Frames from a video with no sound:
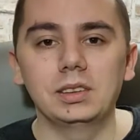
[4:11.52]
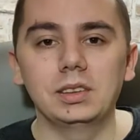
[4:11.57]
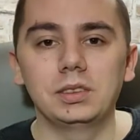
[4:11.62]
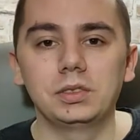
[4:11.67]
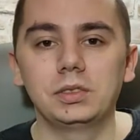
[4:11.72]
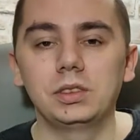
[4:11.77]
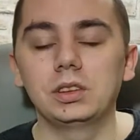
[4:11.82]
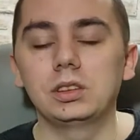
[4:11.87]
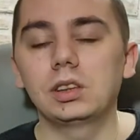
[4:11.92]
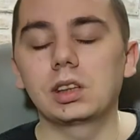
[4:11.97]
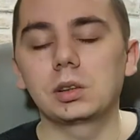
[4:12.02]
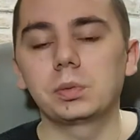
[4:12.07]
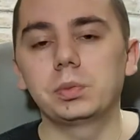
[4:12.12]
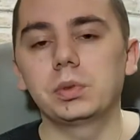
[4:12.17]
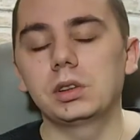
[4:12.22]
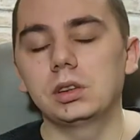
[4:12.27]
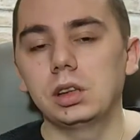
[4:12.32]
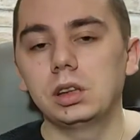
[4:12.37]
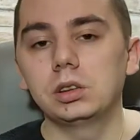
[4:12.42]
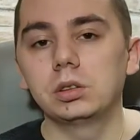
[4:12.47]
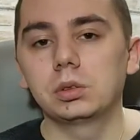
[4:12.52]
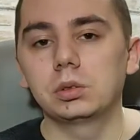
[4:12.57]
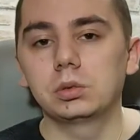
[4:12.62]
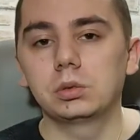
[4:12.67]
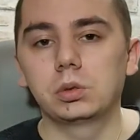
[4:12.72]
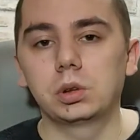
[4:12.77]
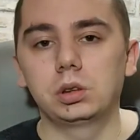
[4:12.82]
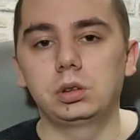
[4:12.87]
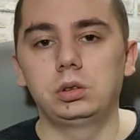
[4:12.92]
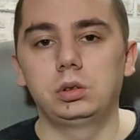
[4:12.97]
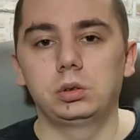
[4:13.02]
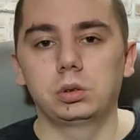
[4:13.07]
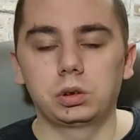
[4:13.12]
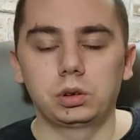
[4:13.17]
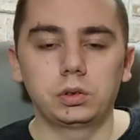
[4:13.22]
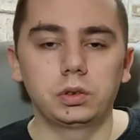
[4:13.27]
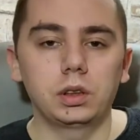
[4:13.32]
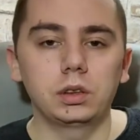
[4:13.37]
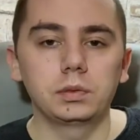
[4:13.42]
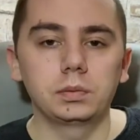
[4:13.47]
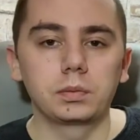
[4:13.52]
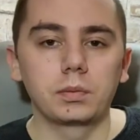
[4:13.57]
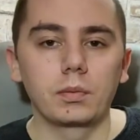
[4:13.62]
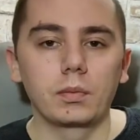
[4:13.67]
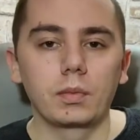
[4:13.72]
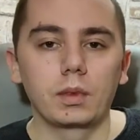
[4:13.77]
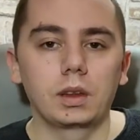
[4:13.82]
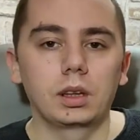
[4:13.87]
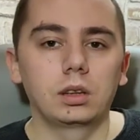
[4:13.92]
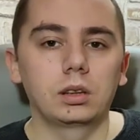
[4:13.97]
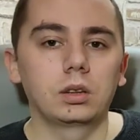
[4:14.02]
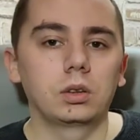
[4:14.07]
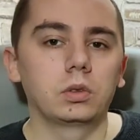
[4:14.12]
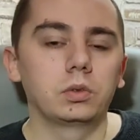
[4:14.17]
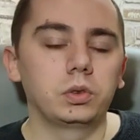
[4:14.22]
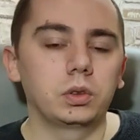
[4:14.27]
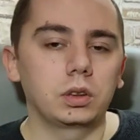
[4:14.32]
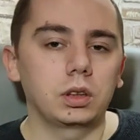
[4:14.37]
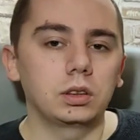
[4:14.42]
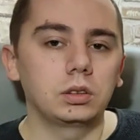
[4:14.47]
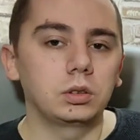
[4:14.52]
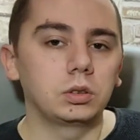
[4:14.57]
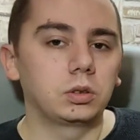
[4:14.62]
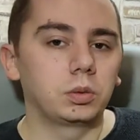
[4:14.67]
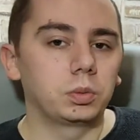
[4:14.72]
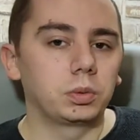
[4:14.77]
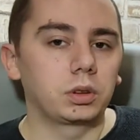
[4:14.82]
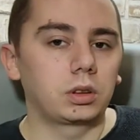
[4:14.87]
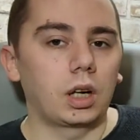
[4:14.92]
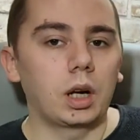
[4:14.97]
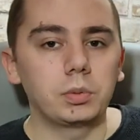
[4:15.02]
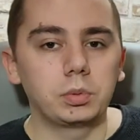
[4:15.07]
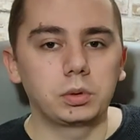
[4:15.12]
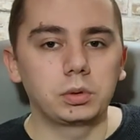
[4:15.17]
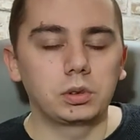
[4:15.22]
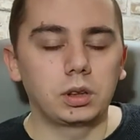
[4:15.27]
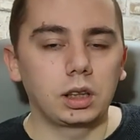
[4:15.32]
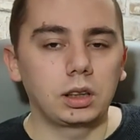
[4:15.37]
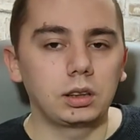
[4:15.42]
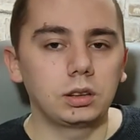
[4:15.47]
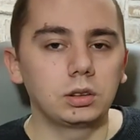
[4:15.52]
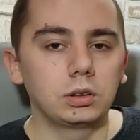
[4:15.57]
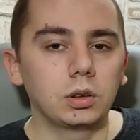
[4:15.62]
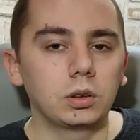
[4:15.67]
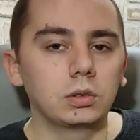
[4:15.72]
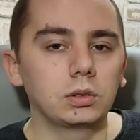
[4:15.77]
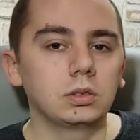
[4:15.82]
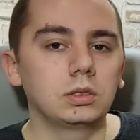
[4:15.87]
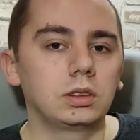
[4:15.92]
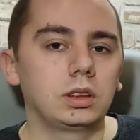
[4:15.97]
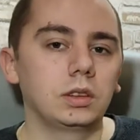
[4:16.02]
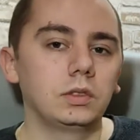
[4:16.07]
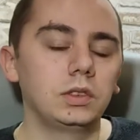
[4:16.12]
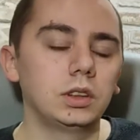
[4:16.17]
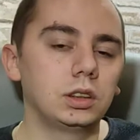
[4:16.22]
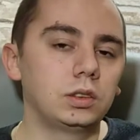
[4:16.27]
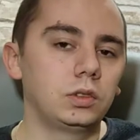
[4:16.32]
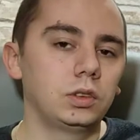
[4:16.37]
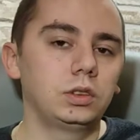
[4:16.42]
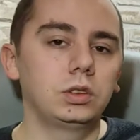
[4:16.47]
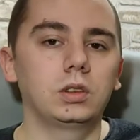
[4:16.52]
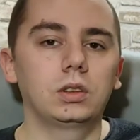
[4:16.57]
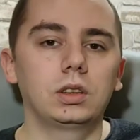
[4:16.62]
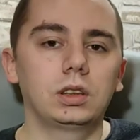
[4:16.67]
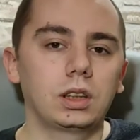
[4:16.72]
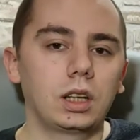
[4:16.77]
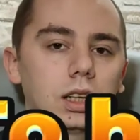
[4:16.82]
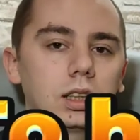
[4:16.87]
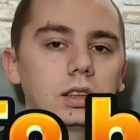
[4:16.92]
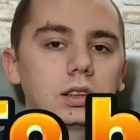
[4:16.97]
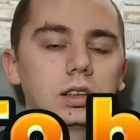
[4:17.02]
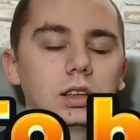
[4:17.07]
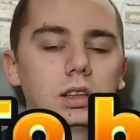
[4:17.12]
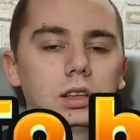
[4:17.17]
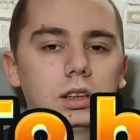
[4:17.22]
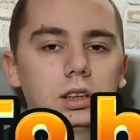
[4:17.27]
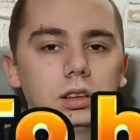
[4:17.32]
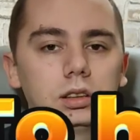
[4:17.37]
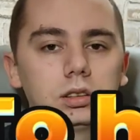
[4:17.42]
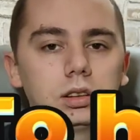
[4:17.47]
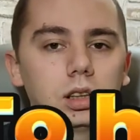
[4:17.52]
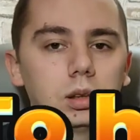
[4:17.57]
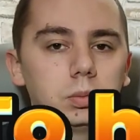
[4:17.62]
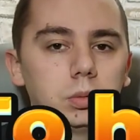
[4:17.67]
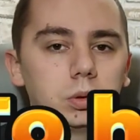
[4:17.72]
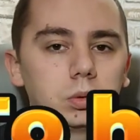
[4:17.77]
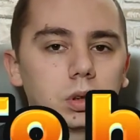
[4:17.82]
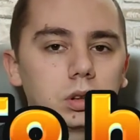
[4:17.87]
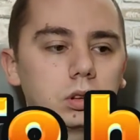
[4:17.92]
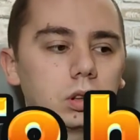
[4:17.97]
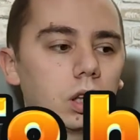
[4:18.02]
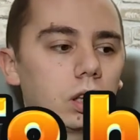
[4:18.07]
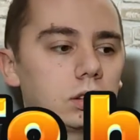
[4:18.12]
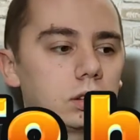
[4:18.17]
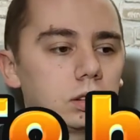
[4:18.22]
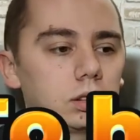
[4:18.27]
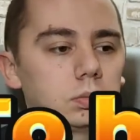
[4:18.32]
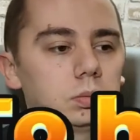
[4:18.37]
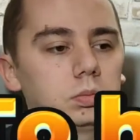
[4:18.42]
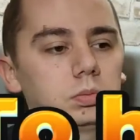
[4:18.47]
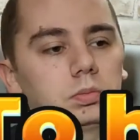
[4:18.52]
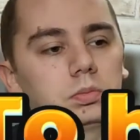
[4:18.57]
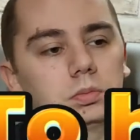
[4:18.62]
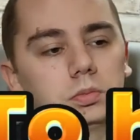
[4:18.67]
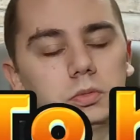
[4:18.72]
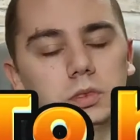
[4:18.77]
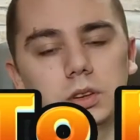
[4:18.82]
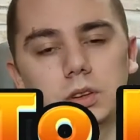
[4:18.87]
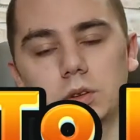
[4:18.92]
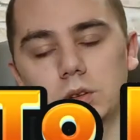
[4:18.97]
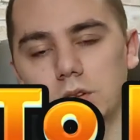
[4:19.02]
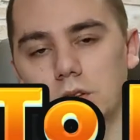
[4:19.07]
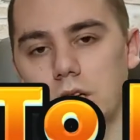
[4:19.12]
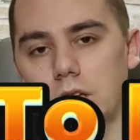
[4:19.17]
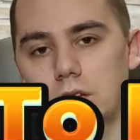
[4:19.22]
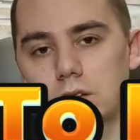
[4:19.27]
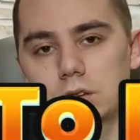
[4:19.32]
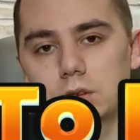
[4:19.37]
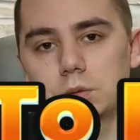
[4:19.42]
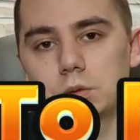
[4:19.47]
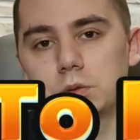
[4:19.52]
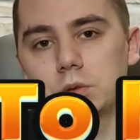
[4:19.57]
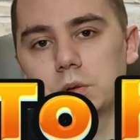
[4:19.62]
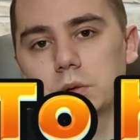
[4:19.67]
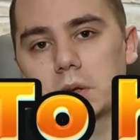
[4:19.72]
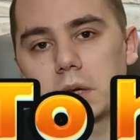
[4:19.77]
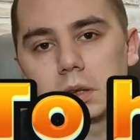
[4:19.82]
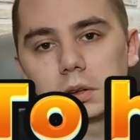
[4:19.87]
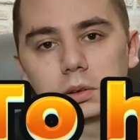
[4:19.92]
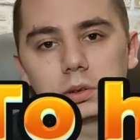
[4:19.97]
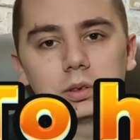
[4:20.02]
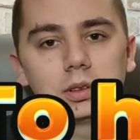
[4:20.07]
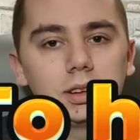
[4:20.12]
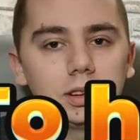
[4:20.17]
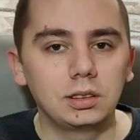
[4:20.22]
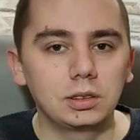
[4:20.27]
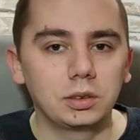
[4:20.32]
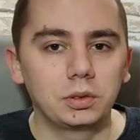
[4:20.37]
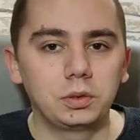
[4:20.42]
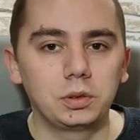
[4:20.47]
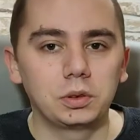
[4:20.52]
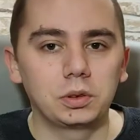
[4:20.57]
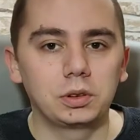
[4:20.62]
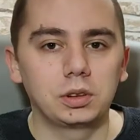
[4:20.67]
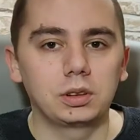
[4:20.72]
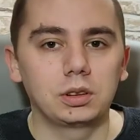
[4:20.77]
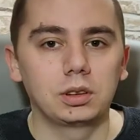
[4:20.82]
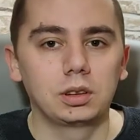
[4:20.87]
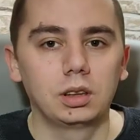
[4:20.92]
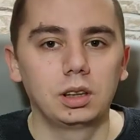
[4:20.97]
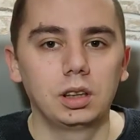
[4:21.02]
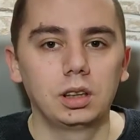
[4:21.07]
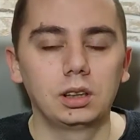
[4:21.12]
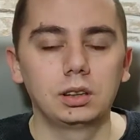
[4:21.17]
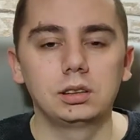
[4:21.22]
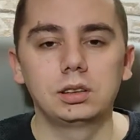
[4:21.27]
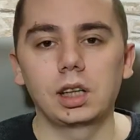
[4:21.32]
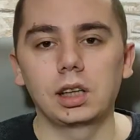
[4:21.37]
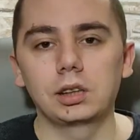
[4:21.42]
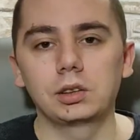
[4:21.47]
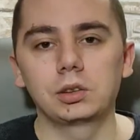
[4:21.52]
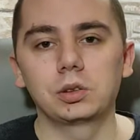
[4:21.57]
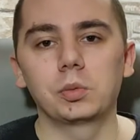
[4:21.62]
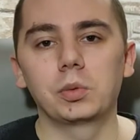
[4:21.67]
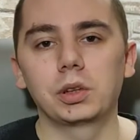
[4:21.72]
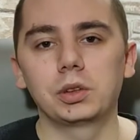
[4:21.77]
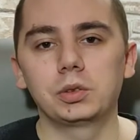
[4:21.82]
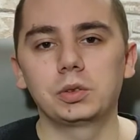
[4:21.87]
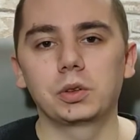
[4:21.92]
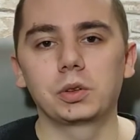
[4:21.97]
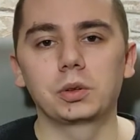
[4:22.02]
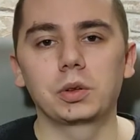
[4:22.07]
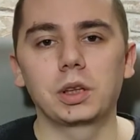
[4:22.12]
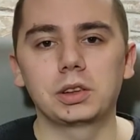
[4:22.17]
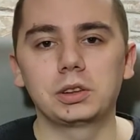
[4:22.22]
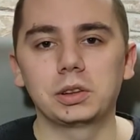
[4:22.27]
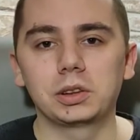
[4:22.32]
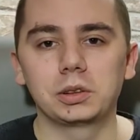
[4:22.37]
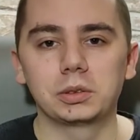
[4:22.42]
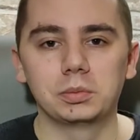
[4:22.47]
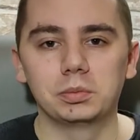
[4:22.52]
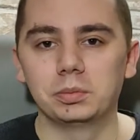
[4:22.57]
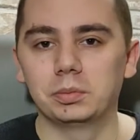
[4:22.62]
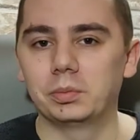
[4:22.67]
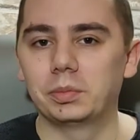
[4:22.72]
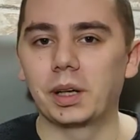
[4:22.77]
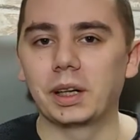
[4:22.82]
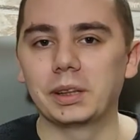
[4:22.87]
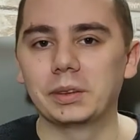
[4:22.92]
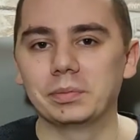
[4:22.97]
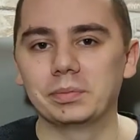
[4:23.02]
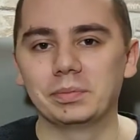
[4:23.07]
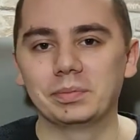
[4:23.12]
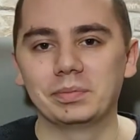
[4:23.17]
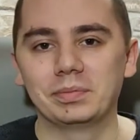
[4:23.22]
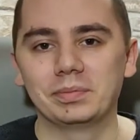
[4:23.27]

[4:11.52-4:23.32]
If this explanation was useful, don't forget to subscribe to TechieShow, give this video a like, and tell me what other videos like this would you like to see in the future. Thanks so much for watching. Bye.